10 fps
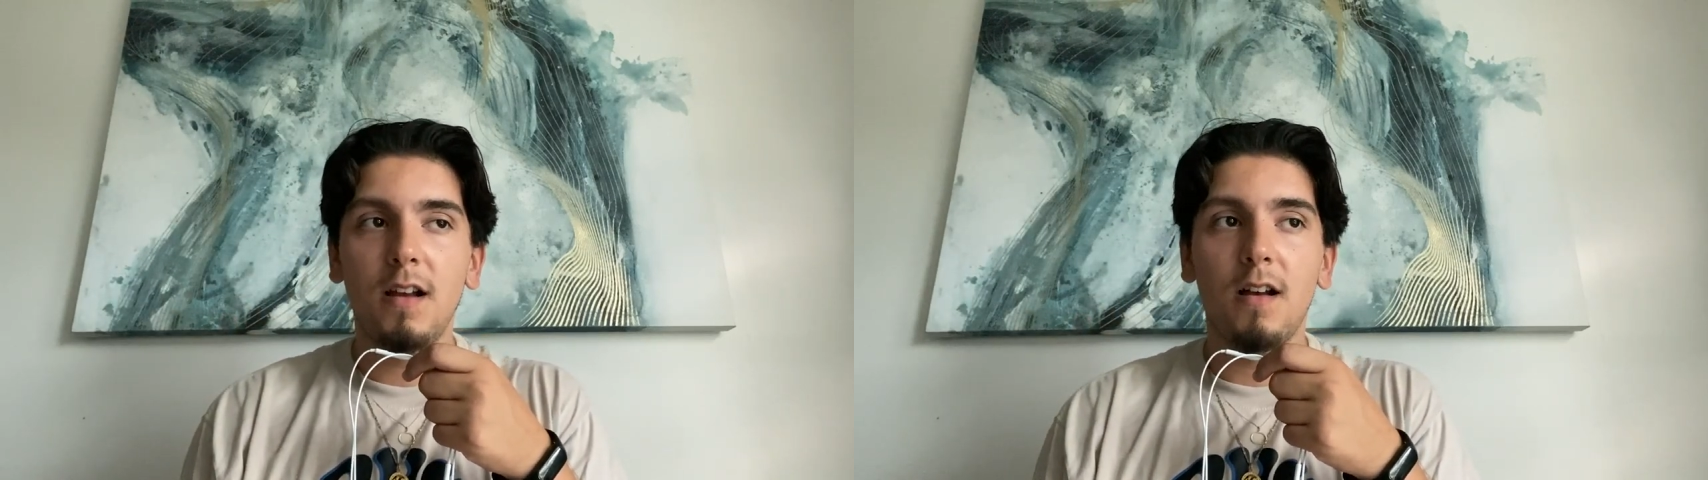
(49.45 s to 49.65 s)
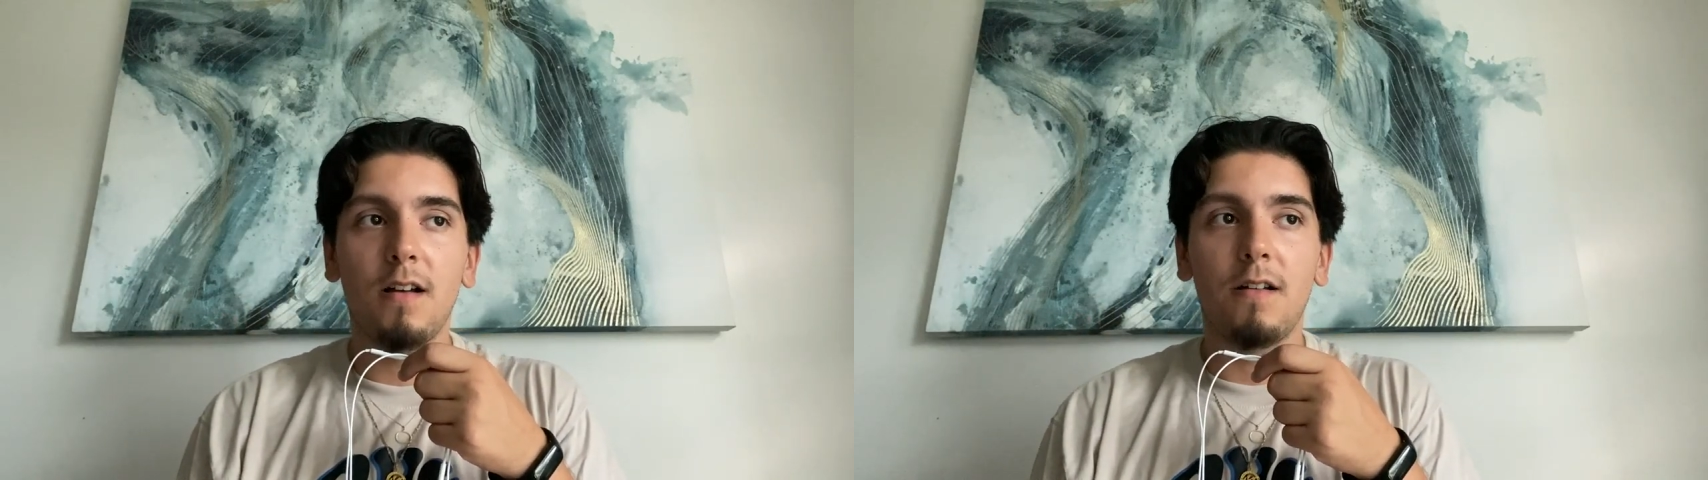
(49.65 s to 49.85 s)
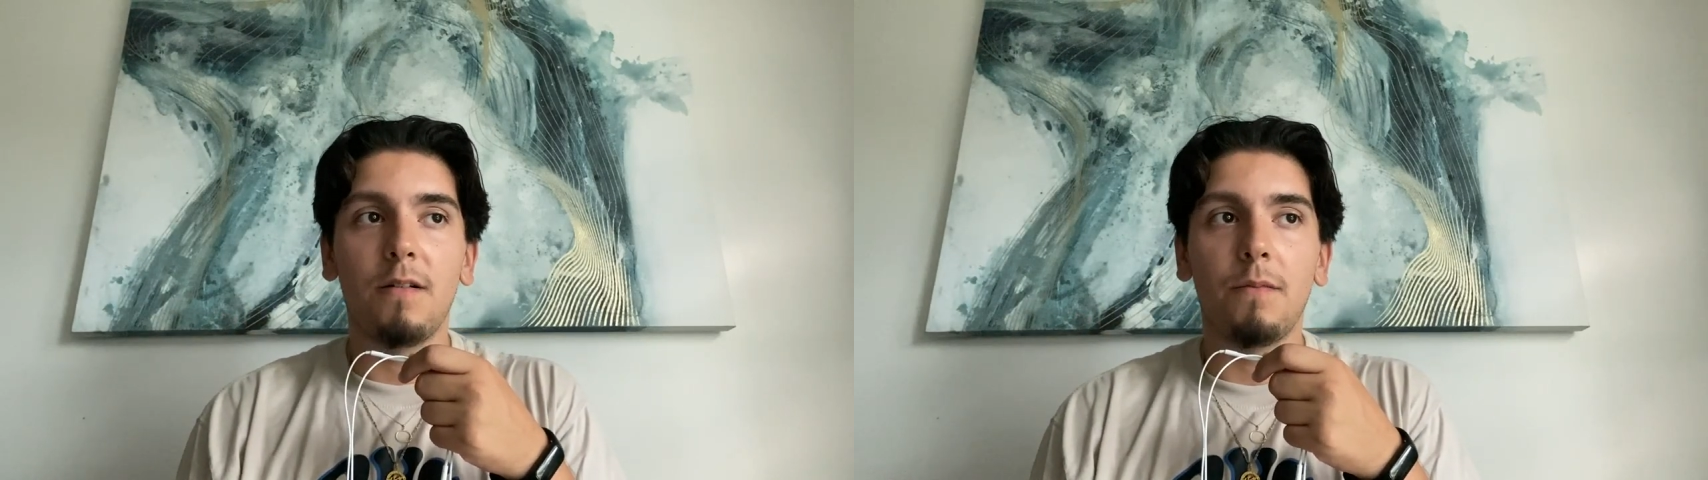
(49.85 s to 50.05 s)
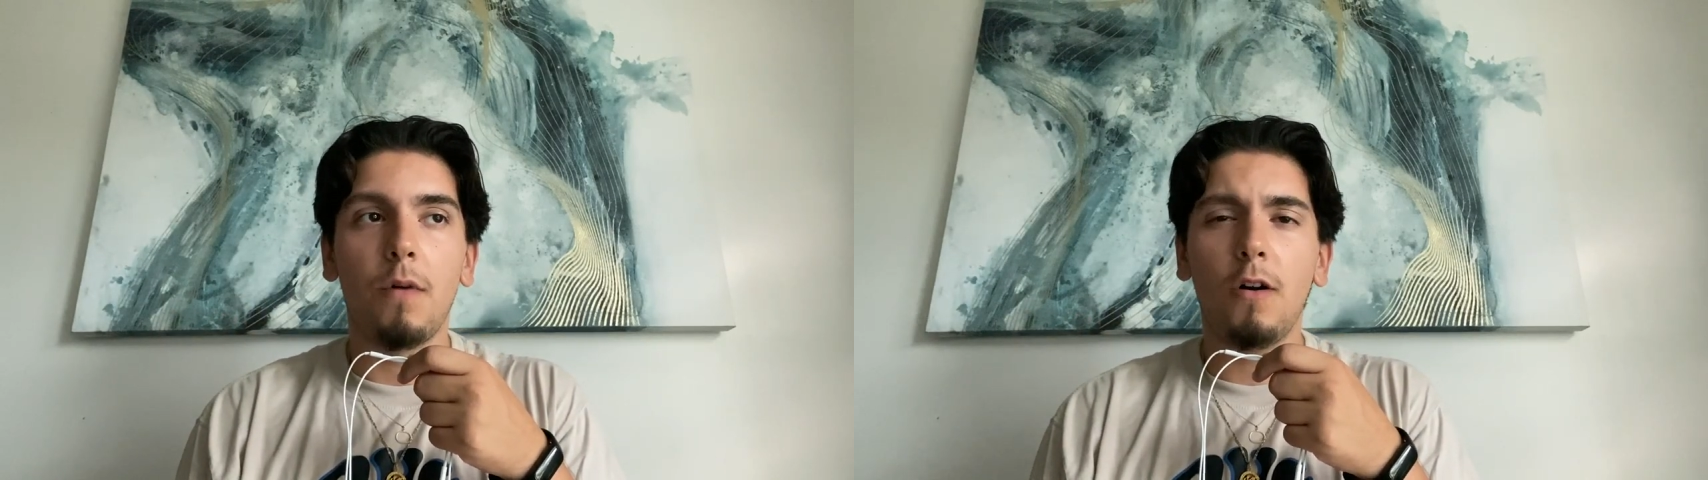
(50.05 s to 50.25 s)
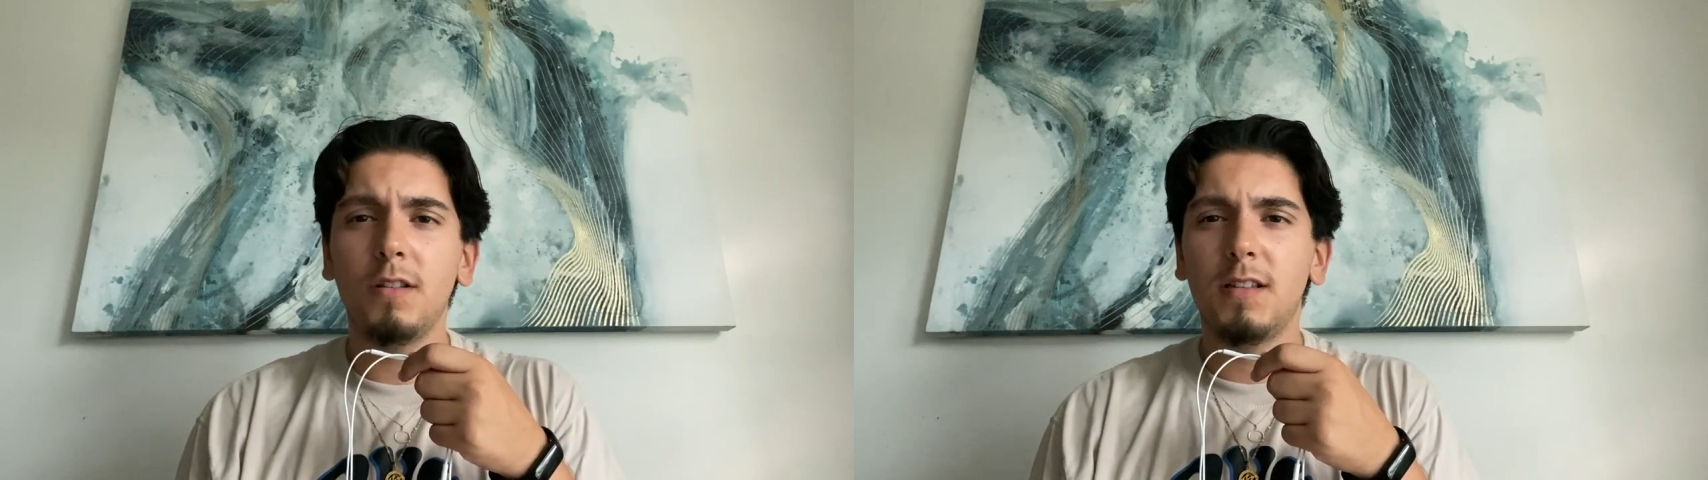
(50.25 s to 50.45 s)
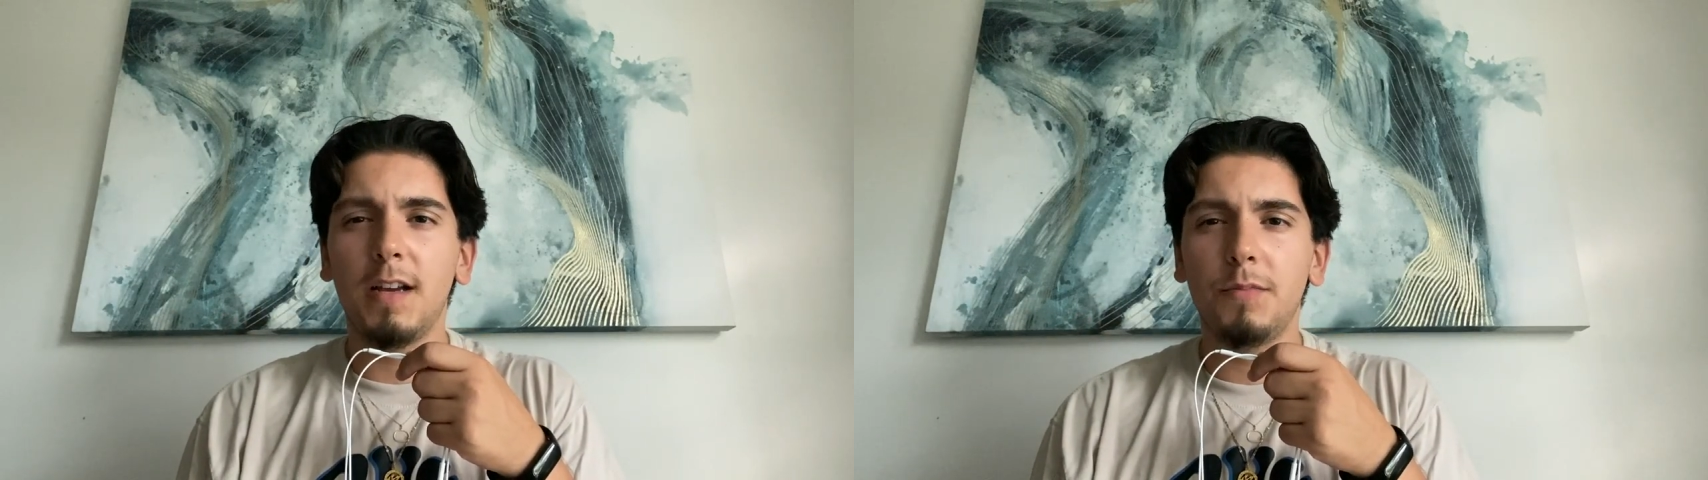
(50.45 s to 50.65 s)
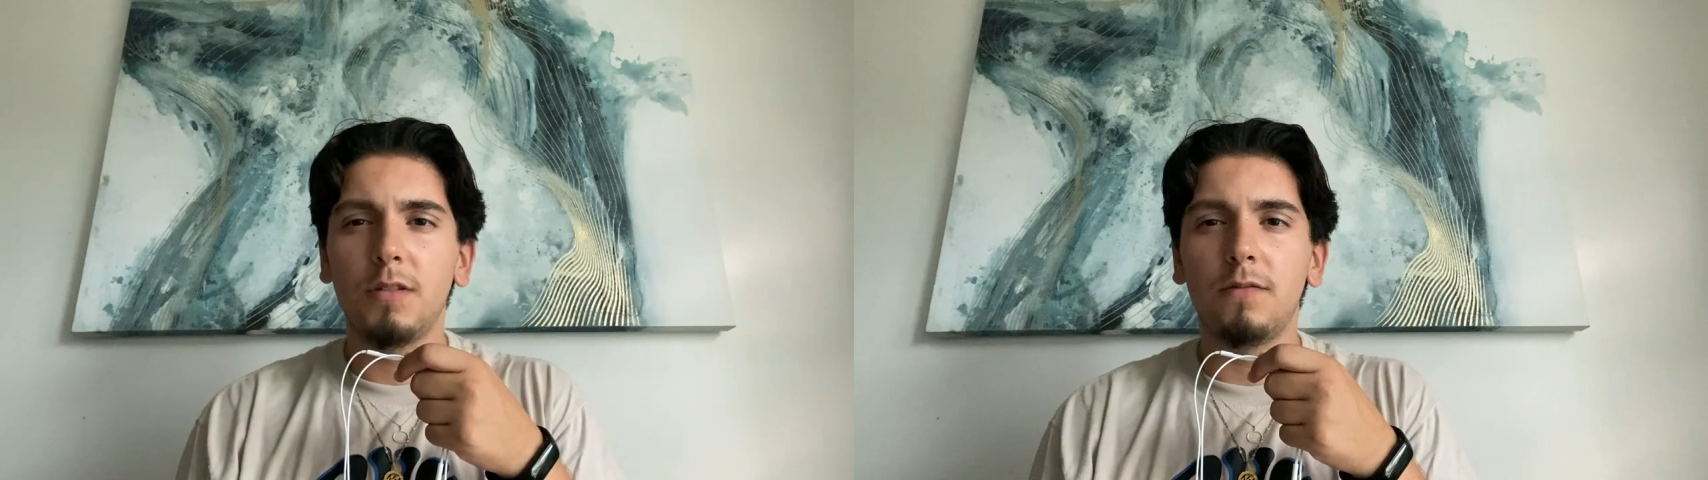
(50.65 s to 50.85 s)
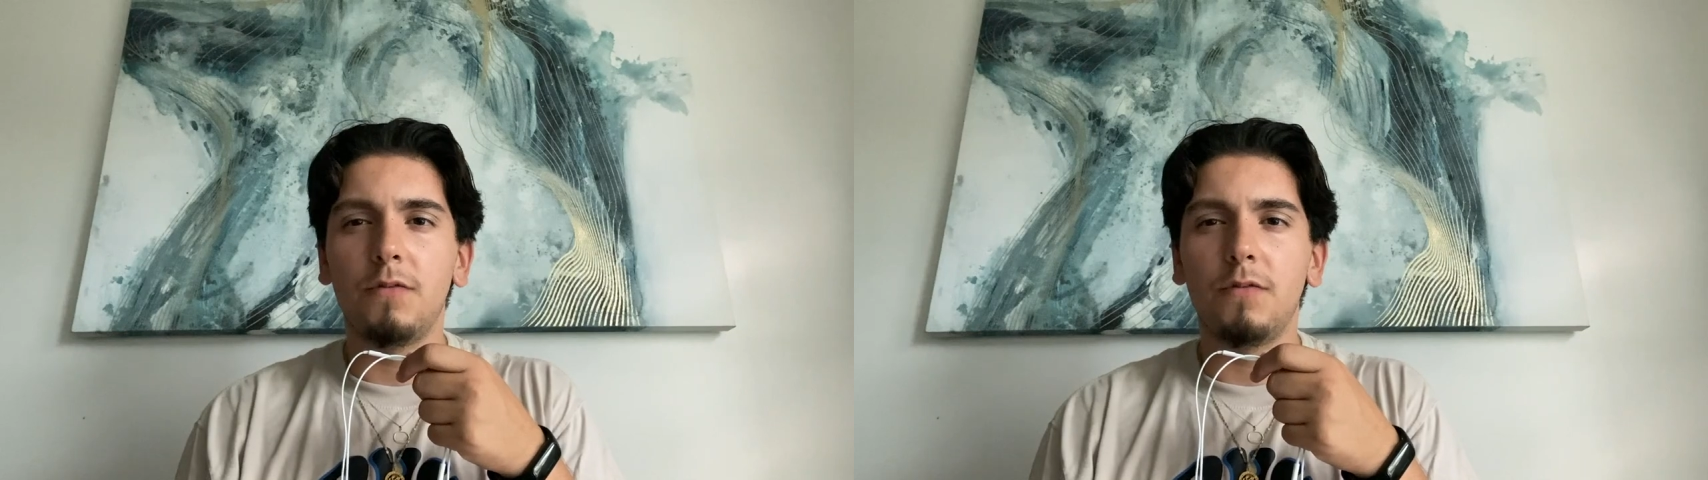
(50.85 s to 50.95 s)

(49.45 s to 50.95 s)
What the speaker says: all types of